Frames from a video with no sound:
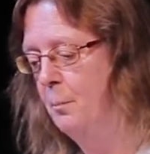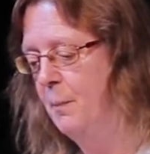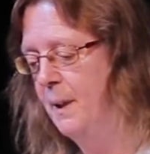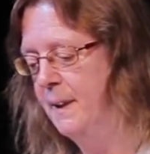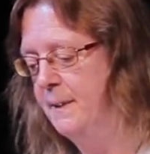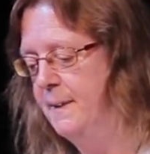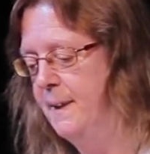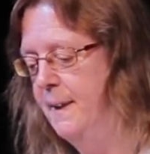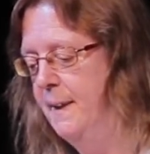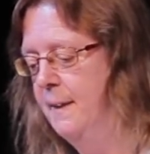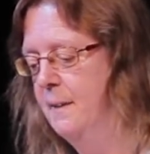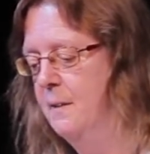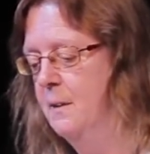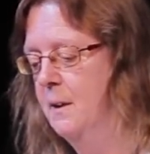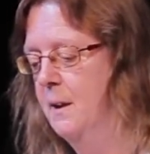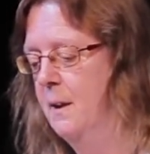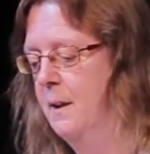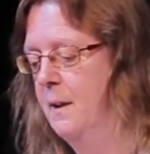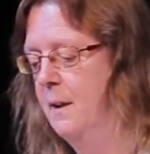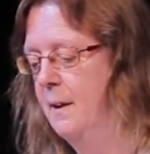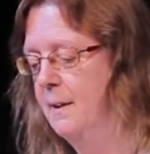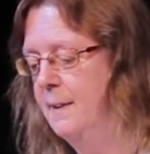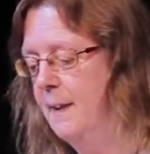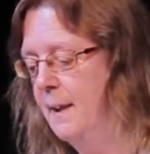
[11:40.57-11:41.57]
But here,
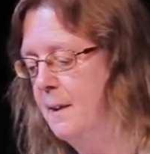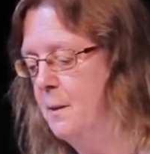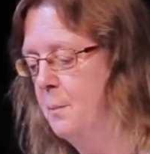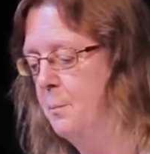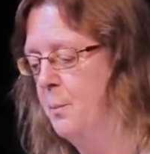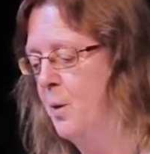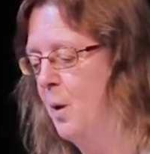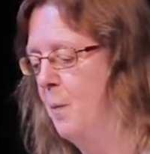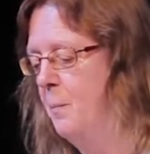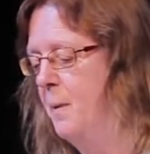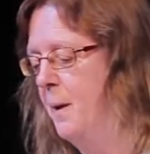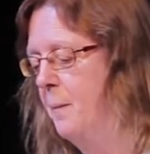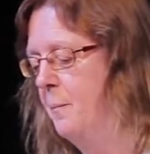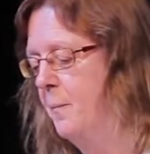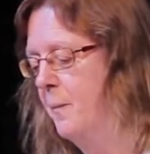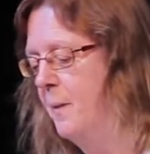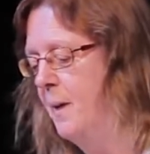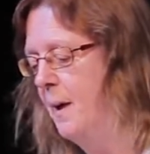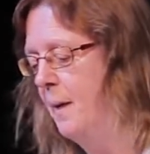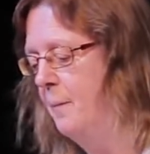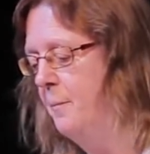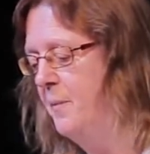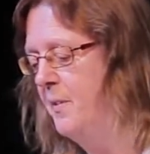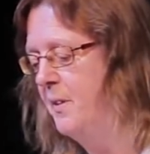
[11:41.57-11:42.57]
another problem
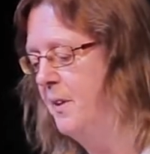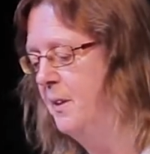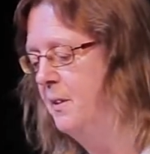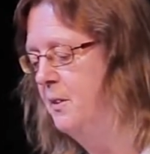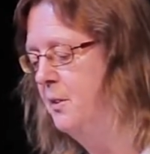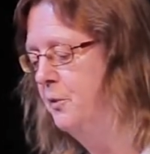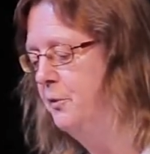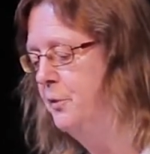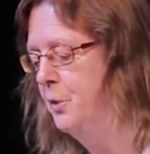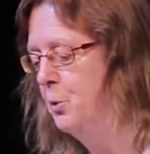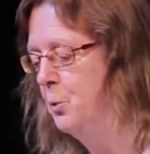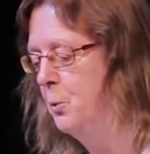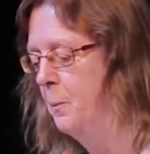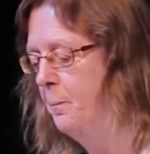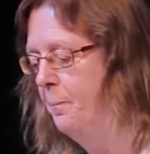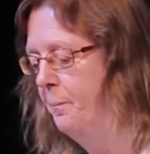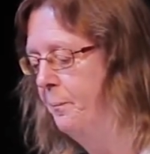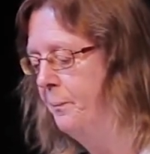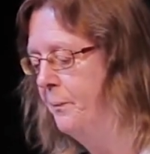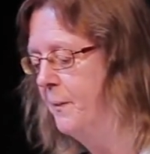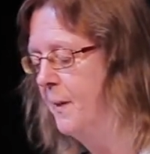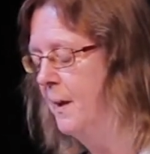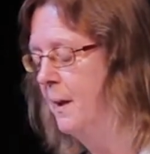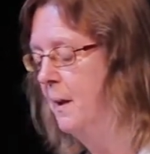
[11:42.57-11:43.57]
comes into view.
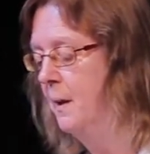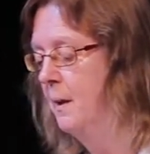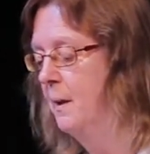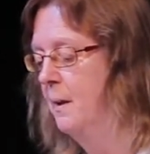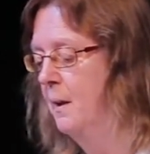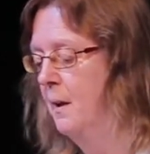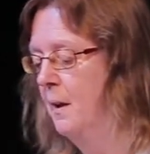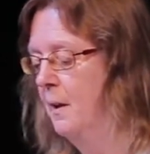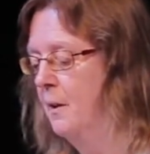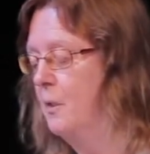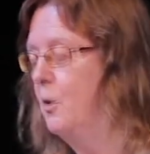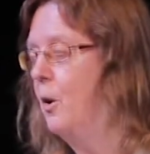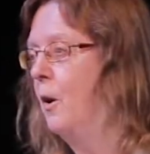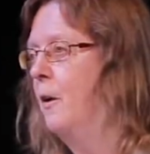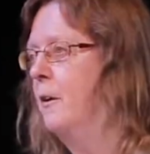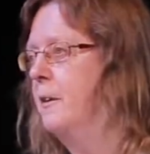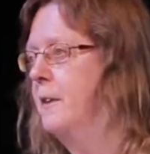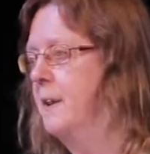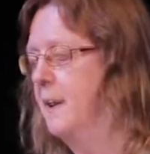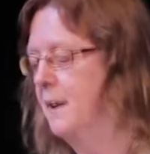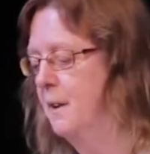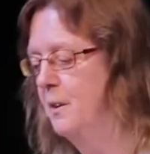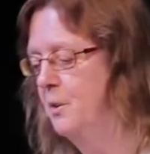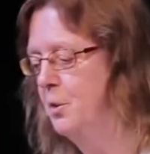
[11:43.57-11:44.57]

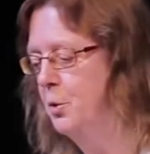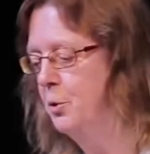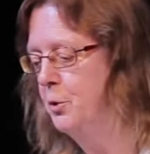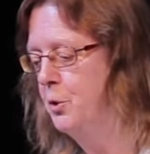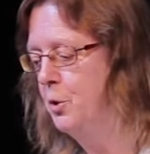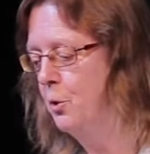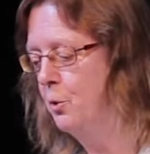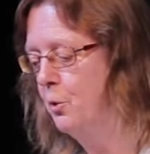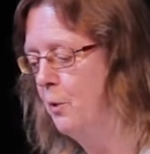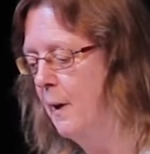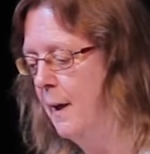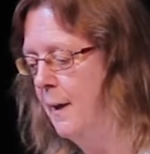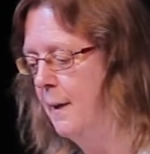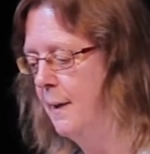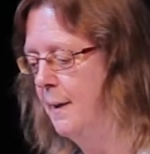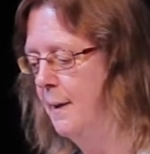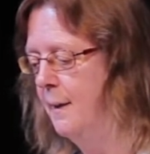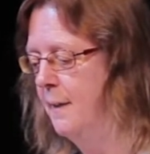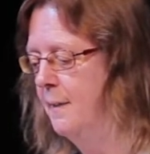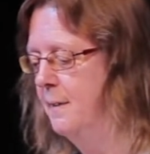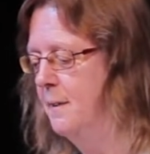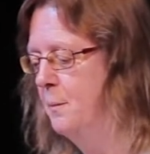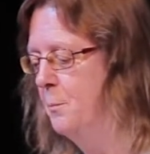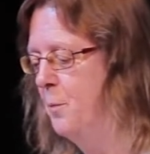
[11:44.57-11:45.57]
According to
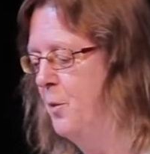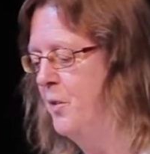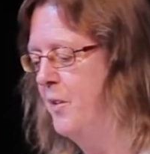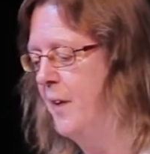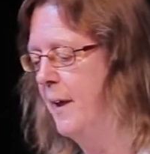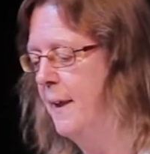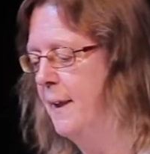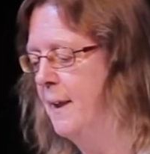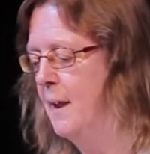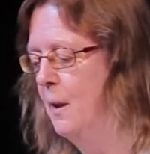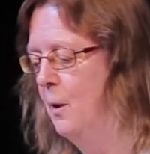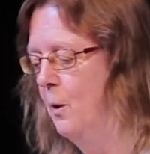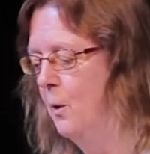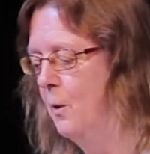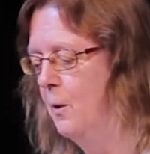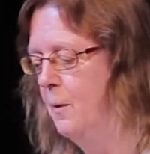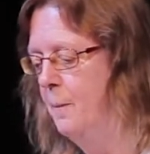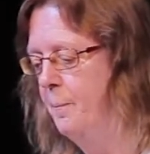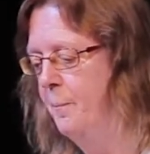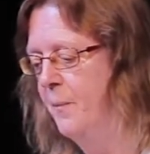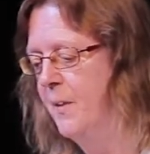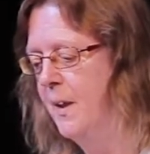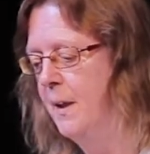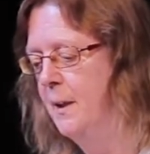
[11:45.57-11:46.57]
Torah, the Mosaic
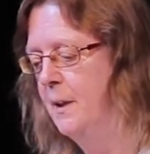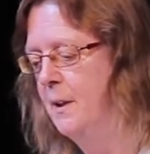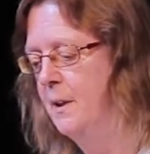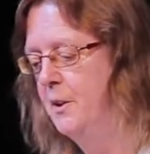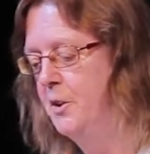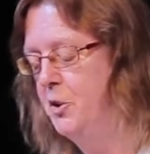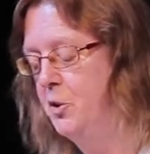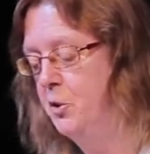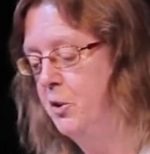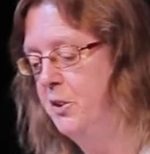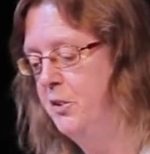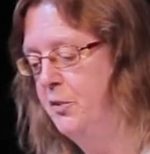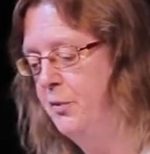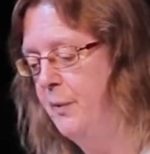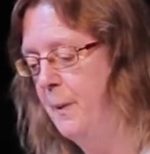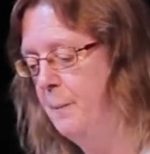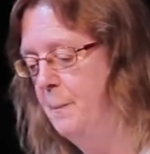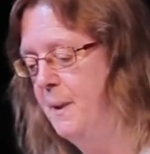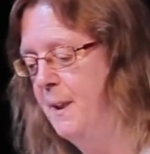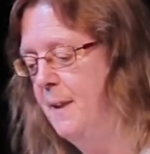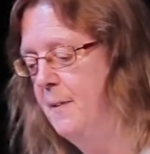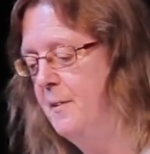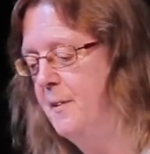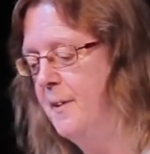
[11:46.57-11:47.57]
law, Jewish
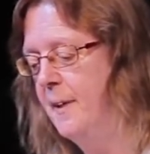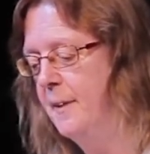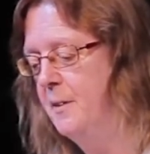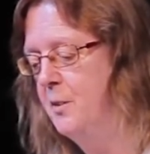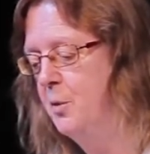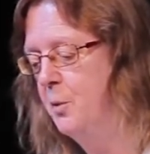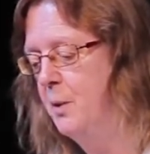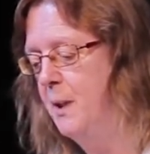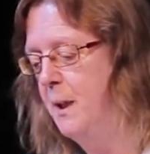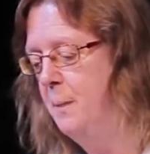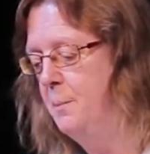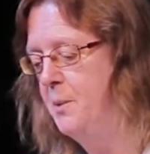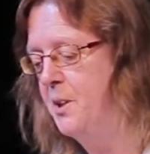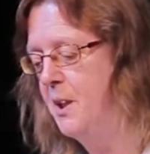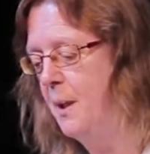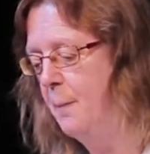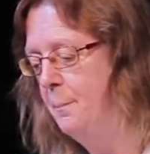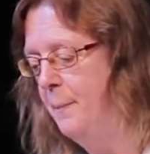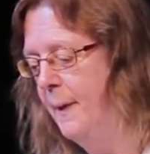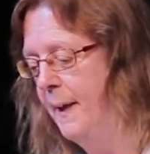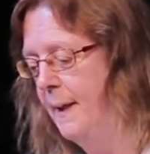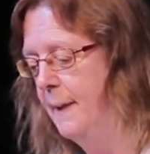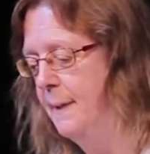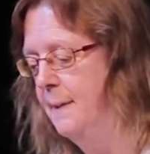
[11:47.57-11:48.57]
families had to keep
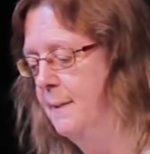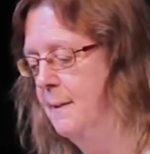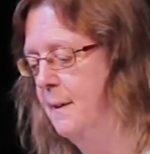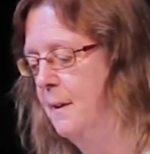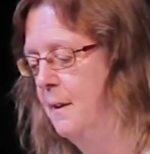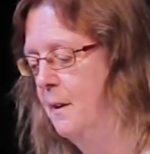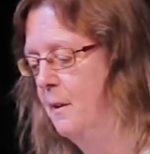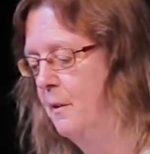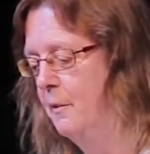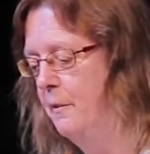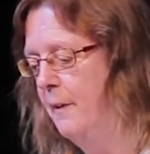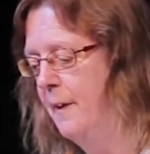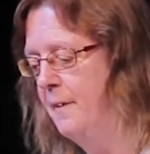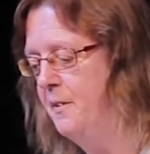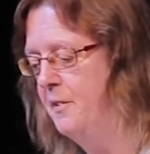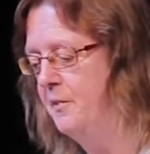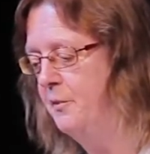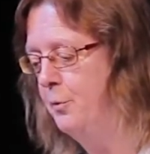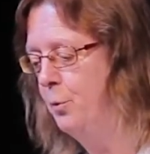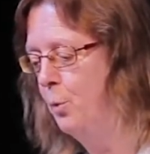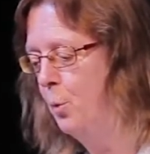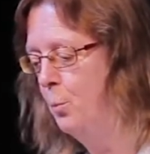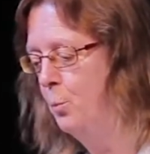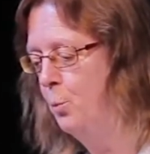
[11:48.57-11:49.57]
Shabbat,
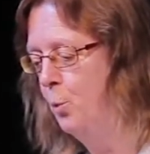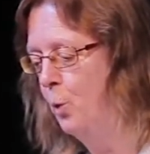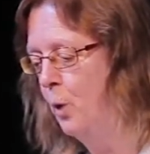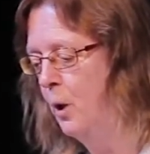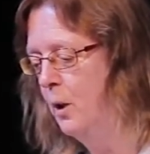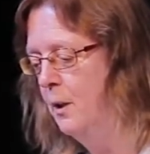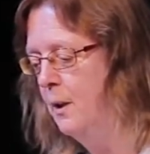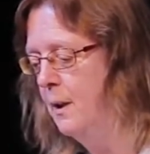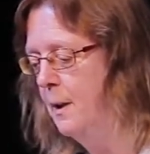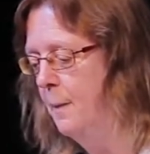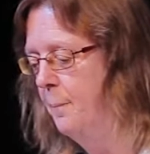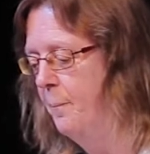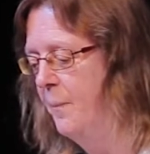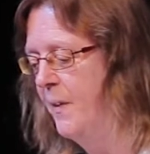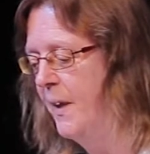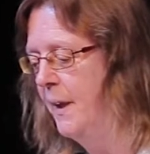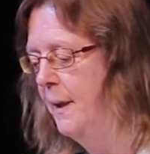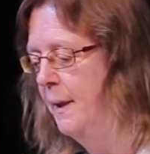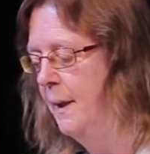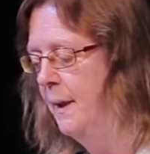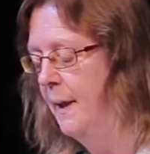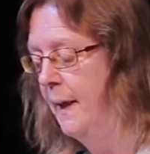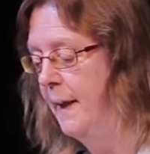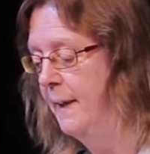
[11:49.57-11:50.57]
rest from work,
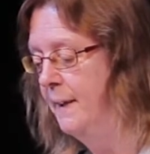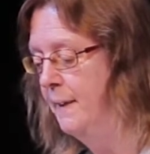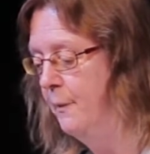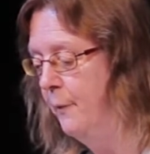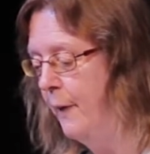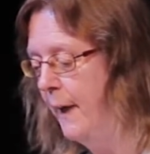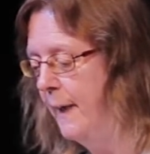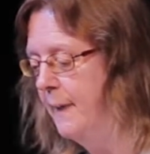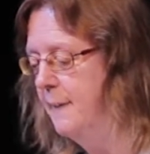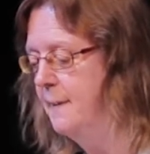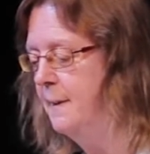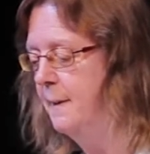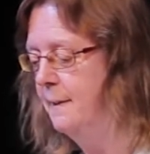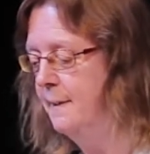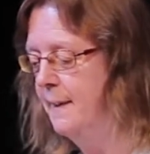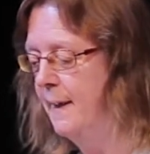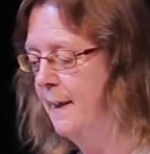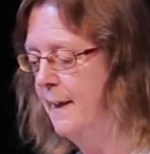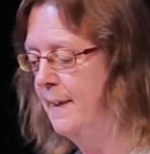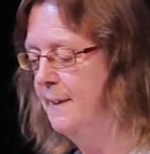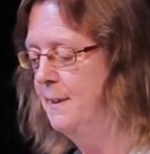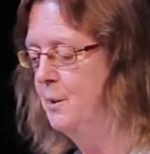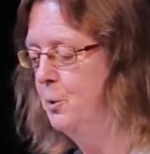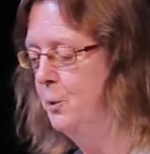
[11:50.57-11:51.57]
and
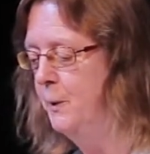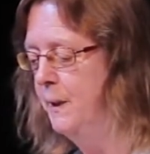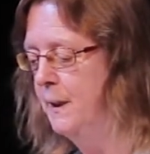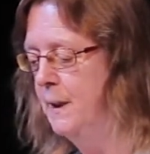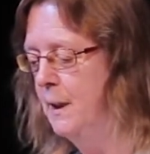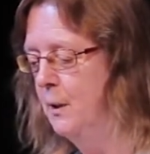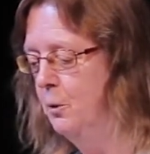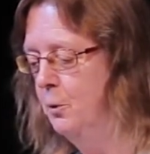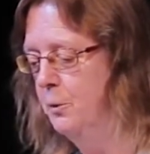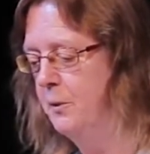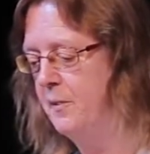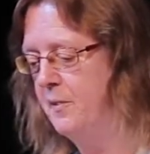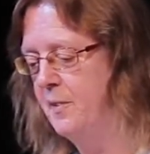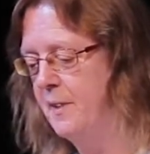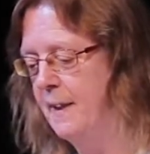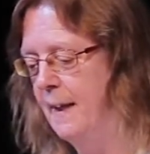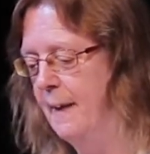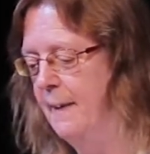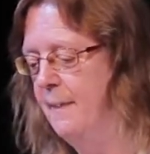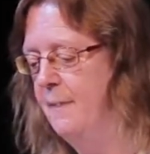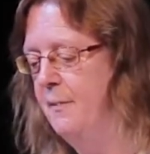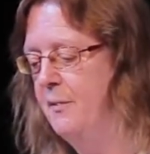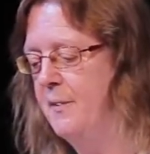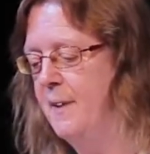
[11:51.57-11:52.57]
they had to include
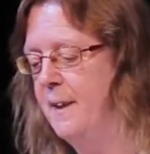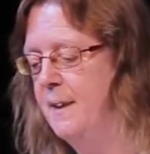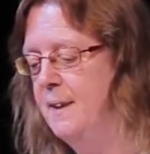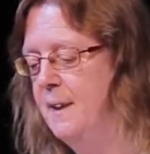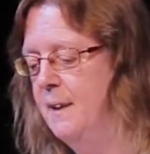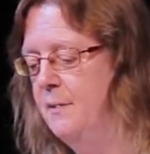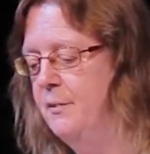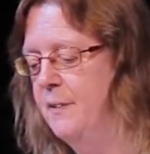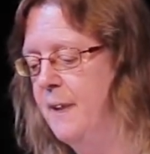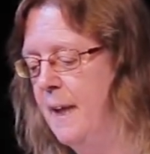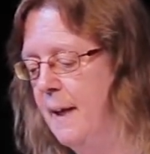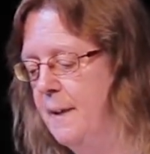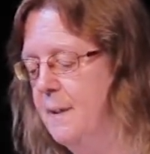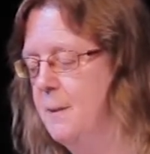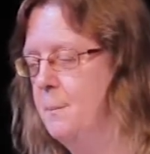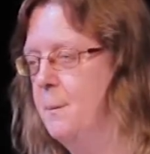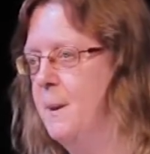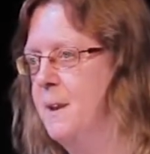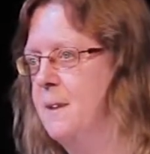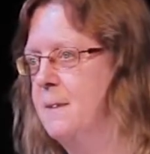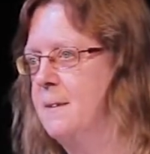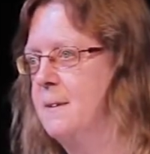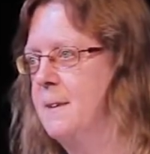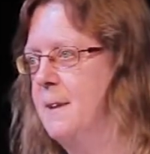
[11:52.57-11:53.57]
slaves and even
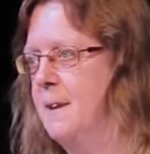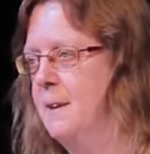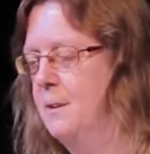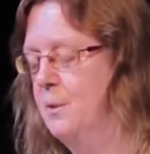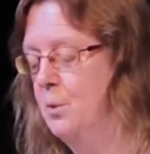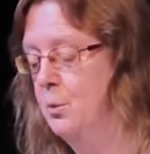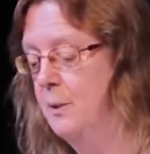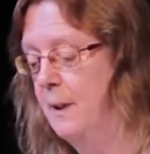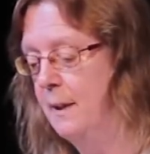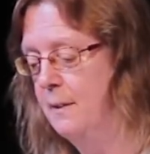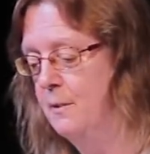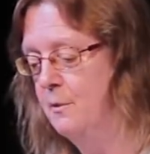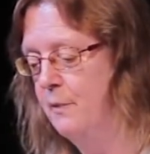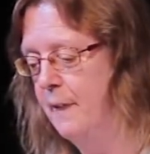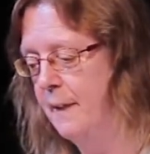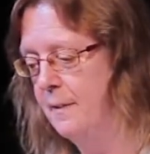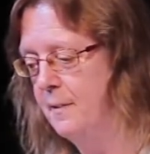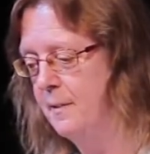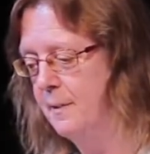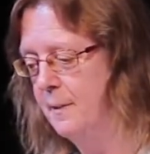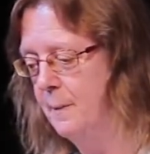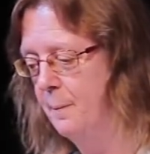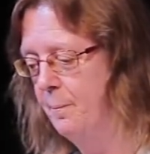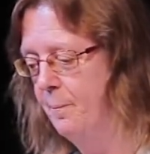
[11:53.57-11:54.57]
animals into that
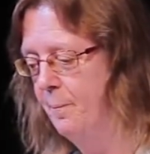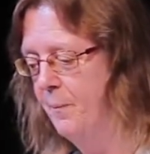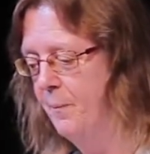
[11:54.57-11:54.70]
rest.